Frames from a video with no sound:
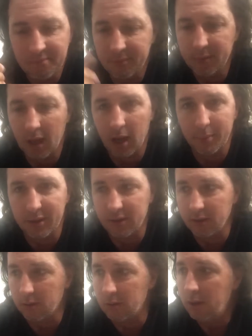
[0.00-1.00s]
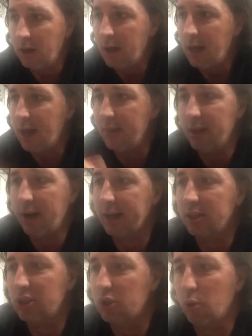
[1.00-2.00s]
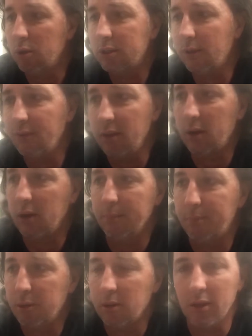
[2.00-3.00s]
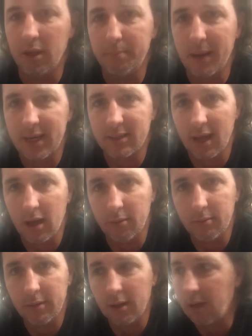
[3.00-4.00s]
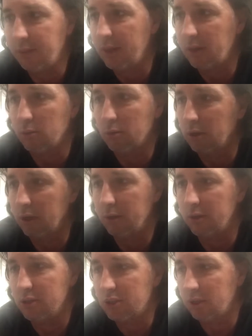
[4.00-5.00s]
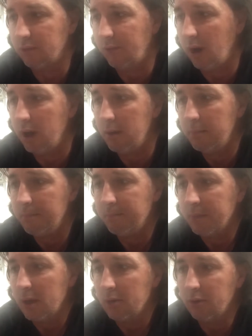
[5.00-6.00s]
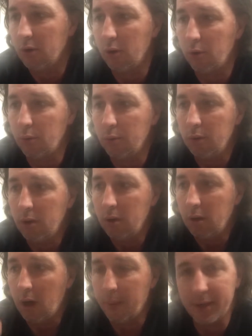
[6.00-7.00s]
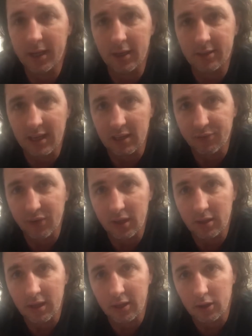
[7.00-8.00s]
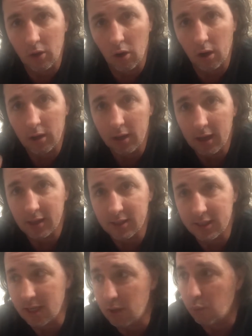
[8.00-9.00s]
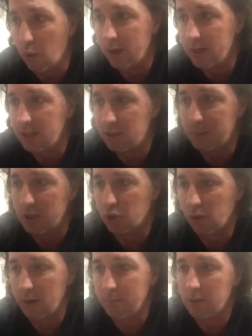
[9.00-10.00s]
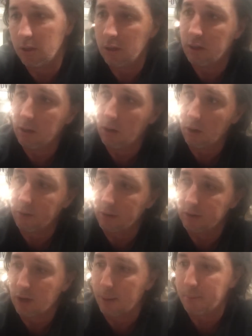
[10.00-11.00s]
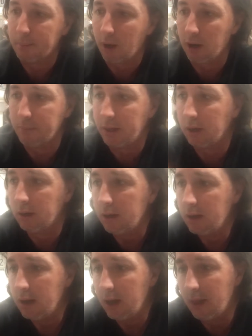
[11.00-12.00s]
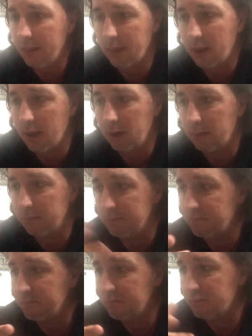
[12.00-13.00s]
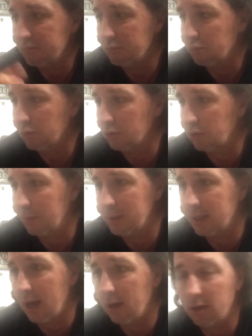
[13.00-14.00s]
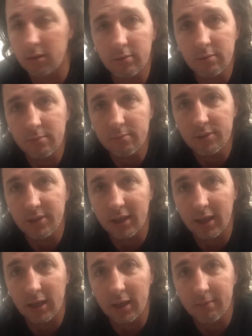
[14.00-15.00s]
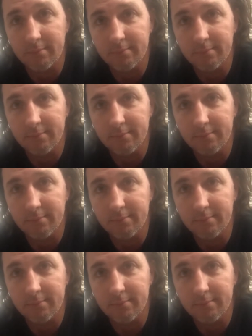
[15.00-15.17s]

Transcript: Not a big deal. And then I can store stuff in there and put the lid back down. I think it'll clear this just fine. So I'm gonna get it test fit in the car and see what needs to be trimmed on the top and bottom there, and then we'll trim it down and stick it in.